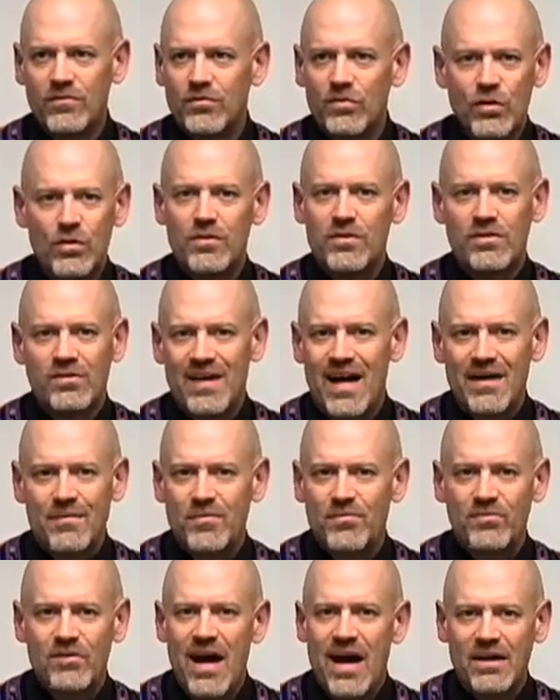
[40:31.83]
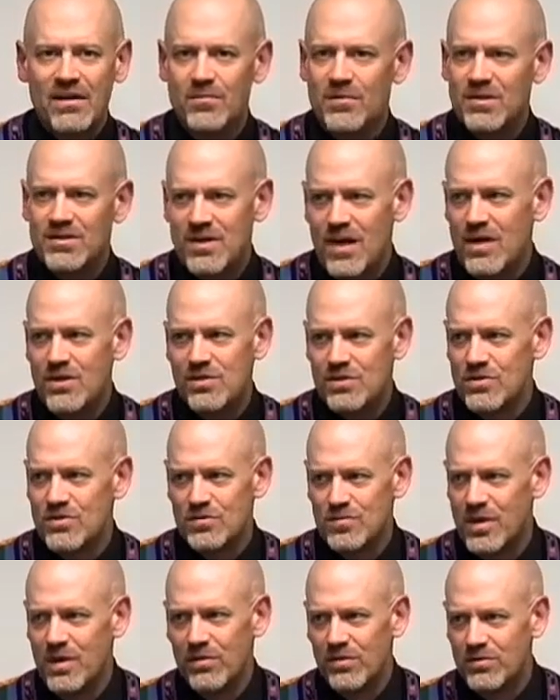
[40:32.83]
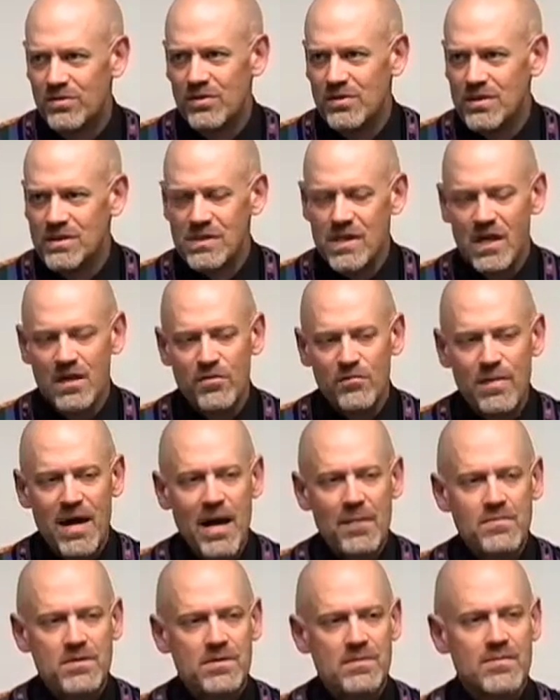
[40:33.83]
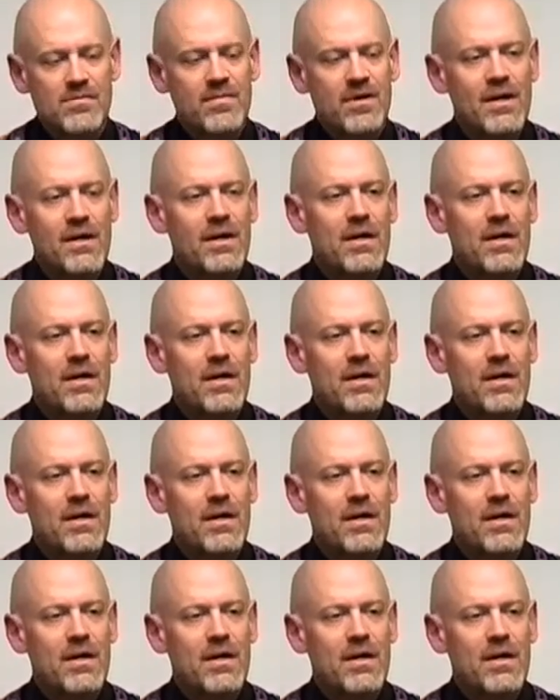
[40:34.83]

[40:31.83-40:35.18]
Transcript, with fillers: do the type of documentation to be able to do this kind of baptism.